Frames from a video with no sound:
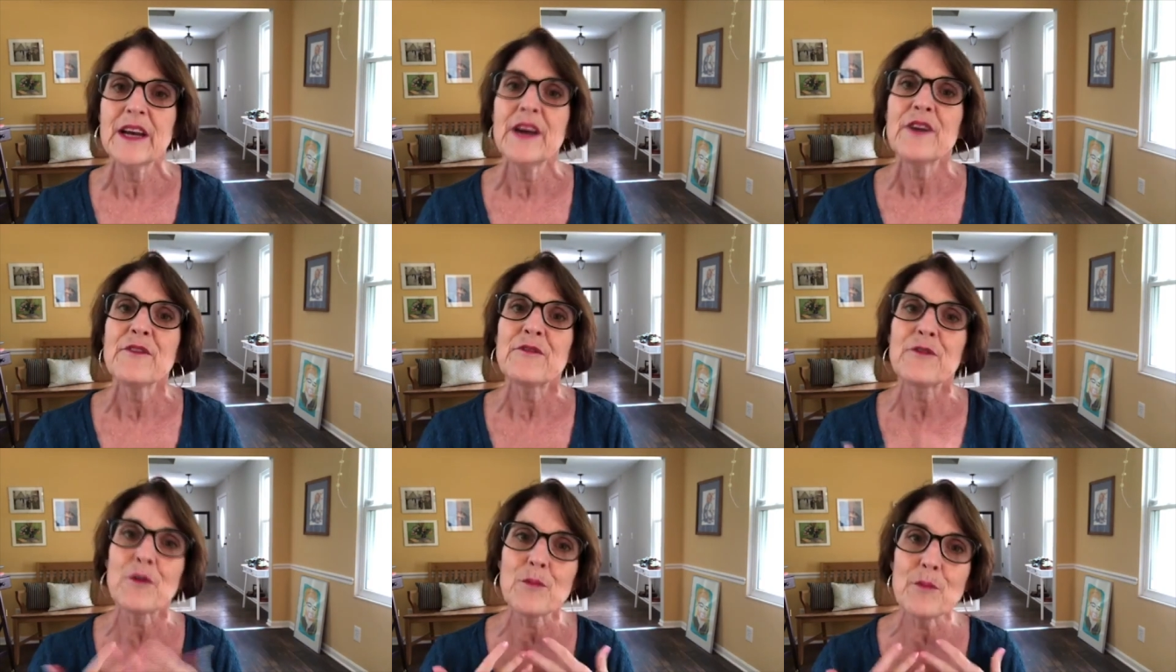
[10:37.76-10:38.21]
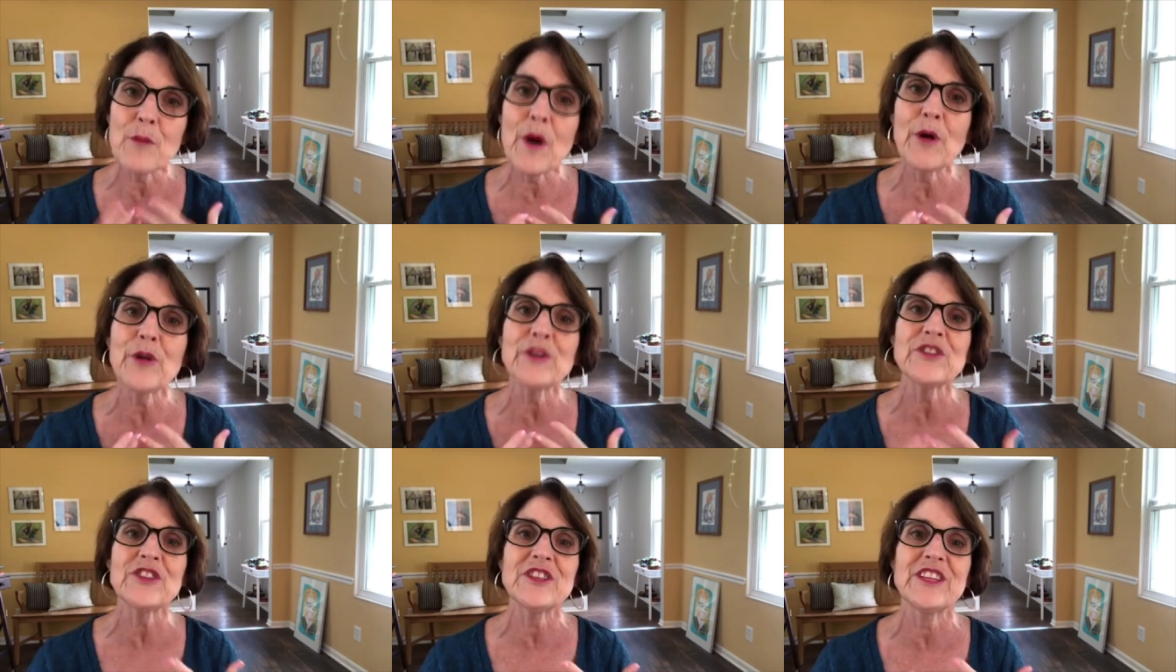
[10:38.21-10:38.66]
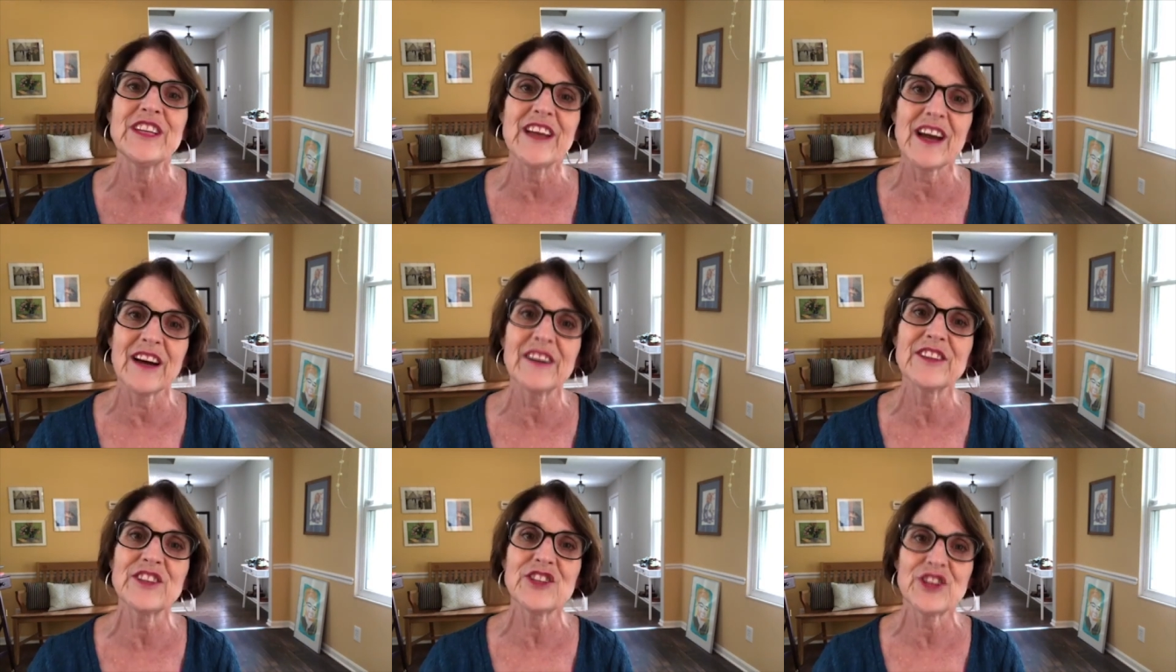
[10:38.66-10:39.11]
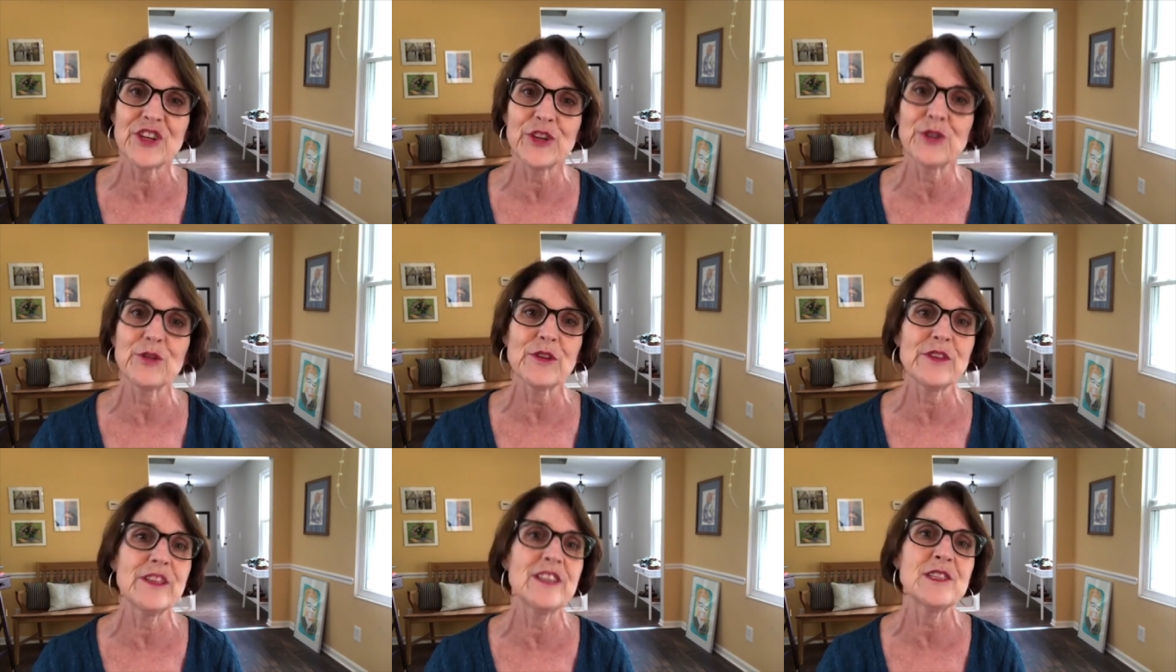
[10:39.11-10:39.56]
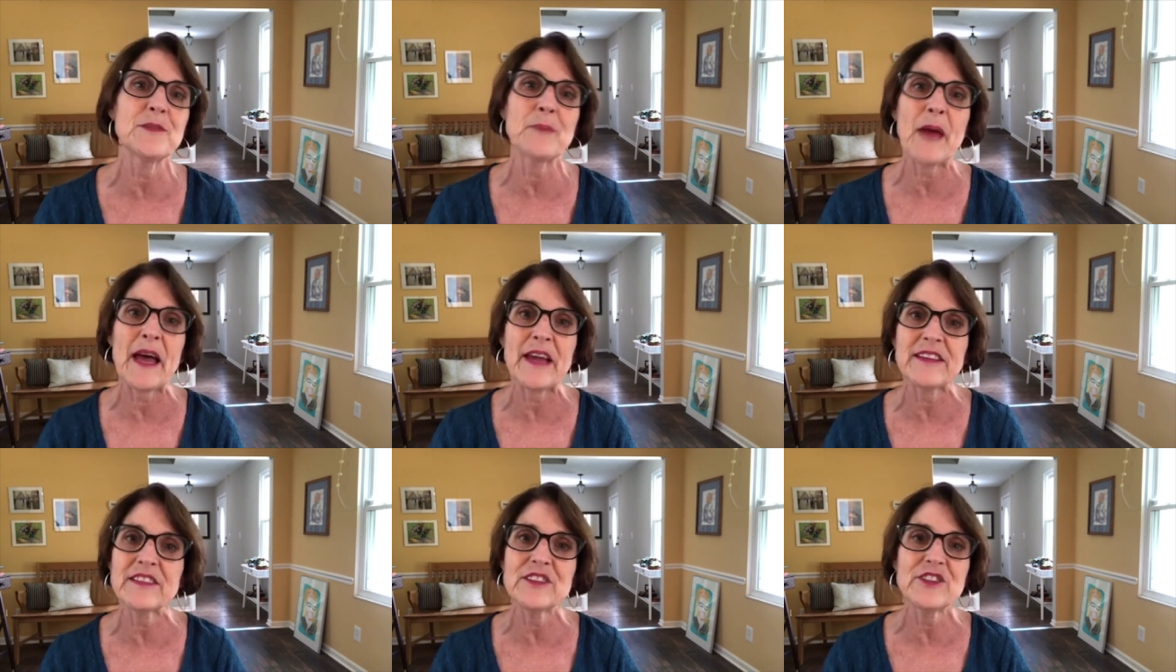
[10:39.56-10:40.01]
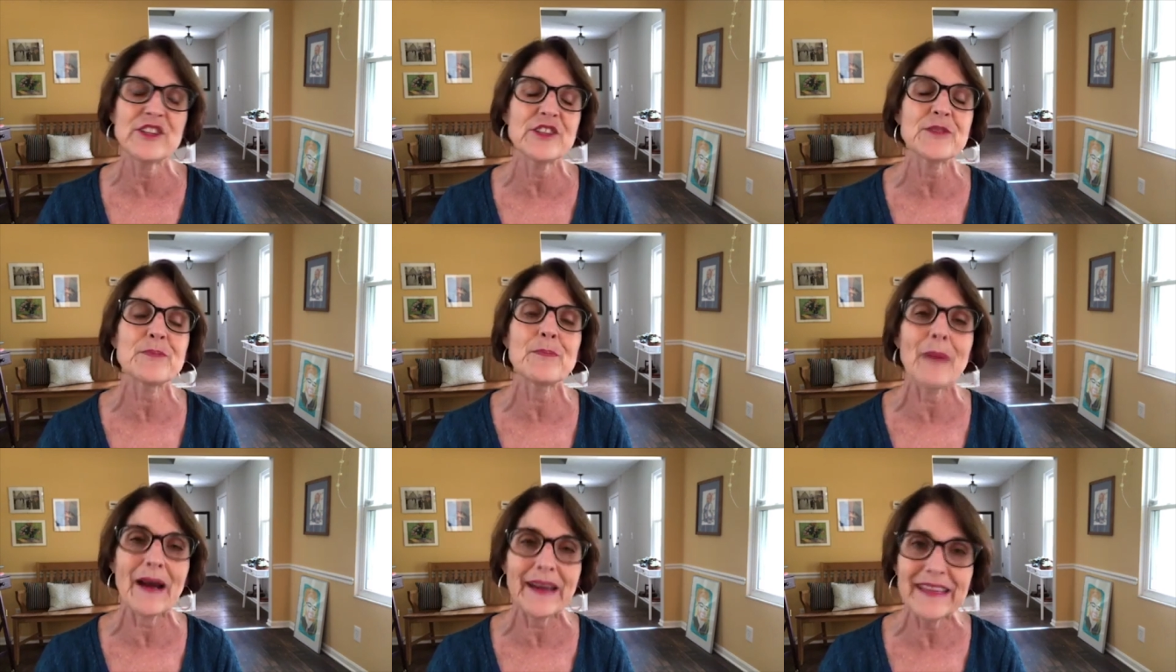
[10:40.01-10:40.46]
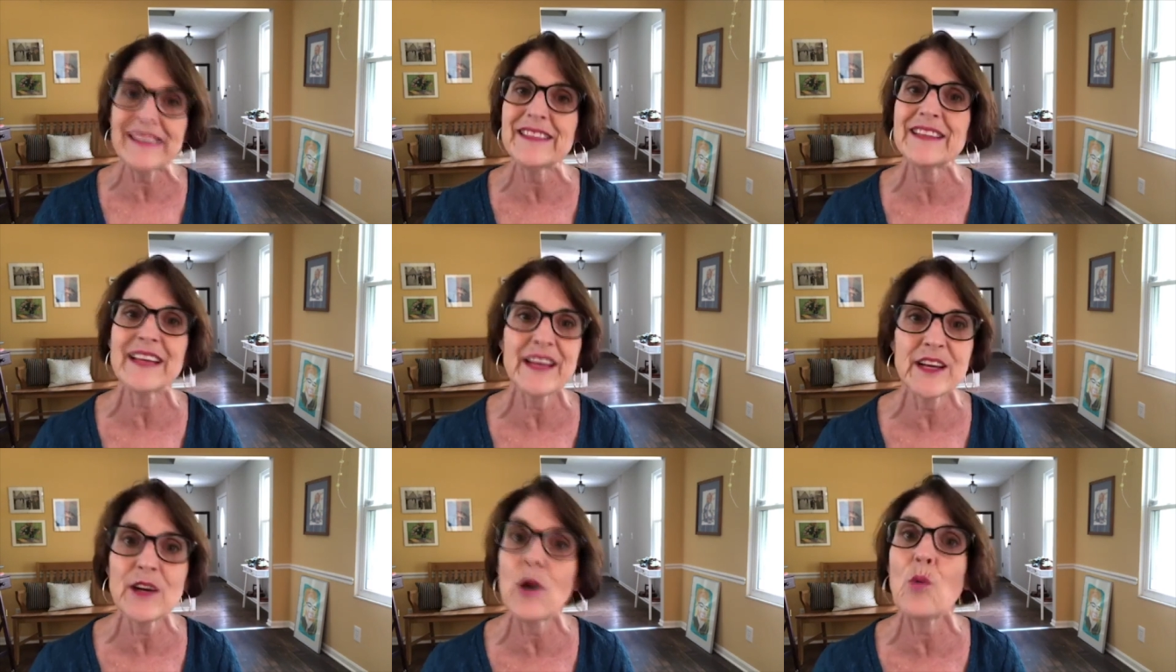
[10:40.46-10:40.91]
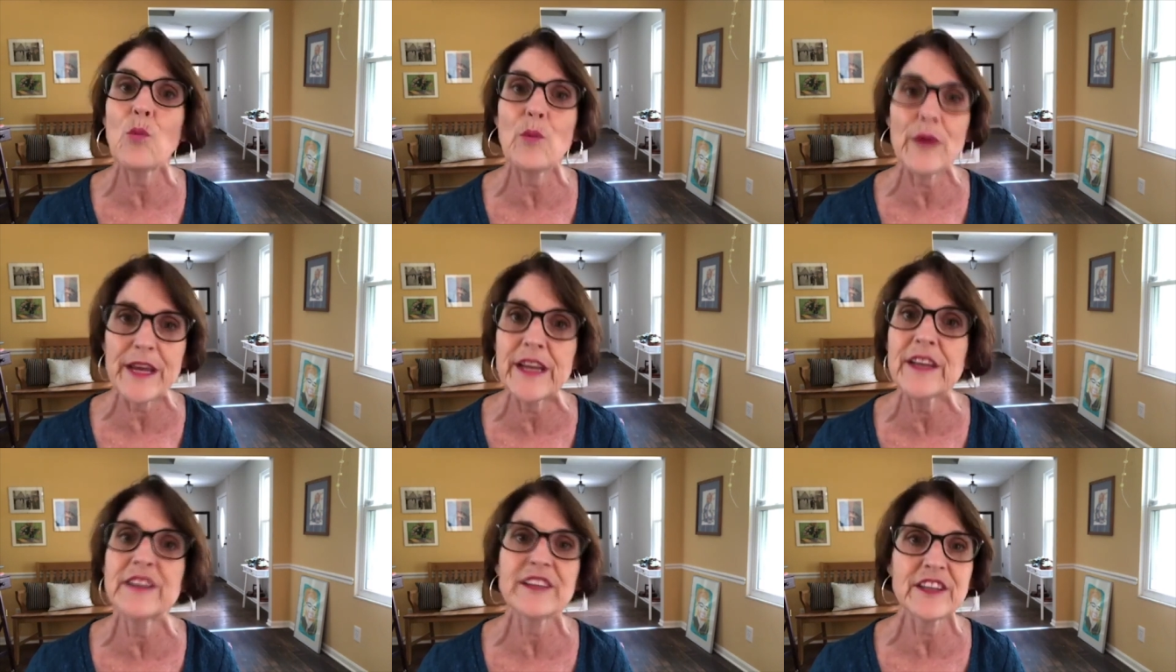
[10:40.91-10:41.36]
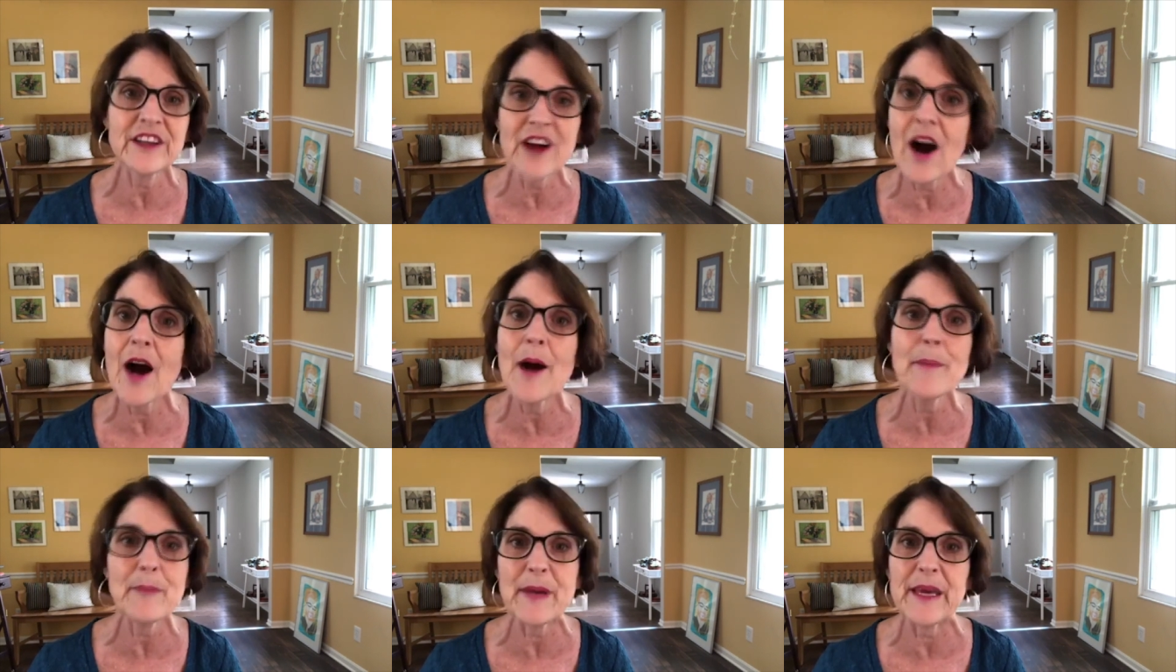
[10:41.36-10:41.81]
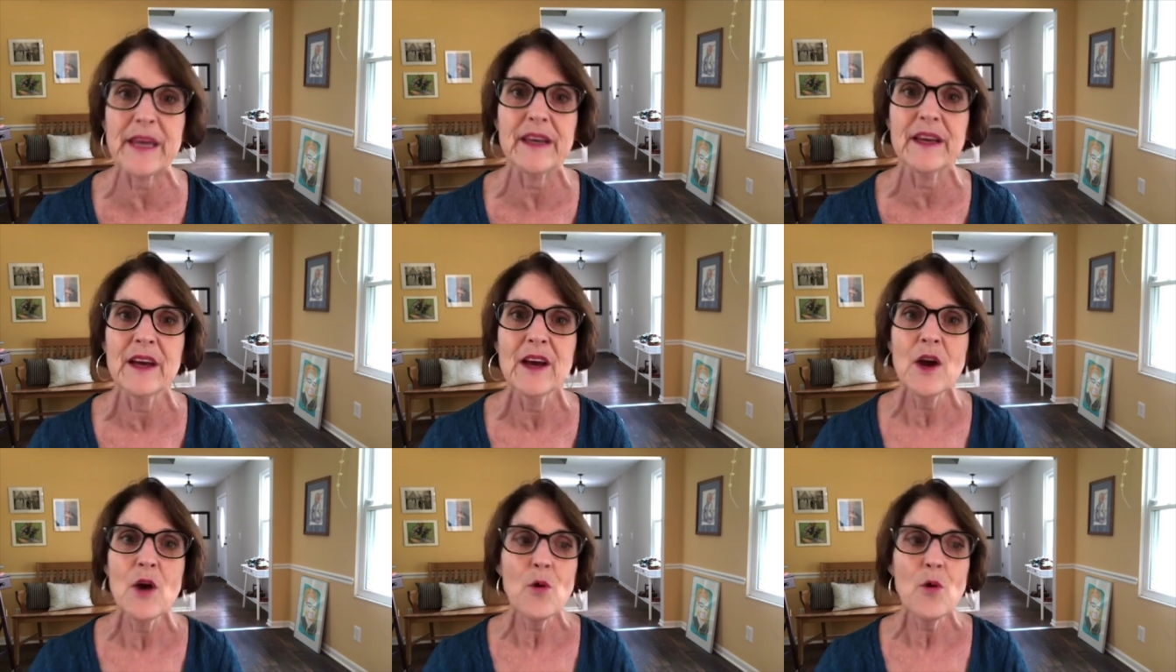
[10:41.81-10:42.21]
For most young children, these passages might take a week to copy.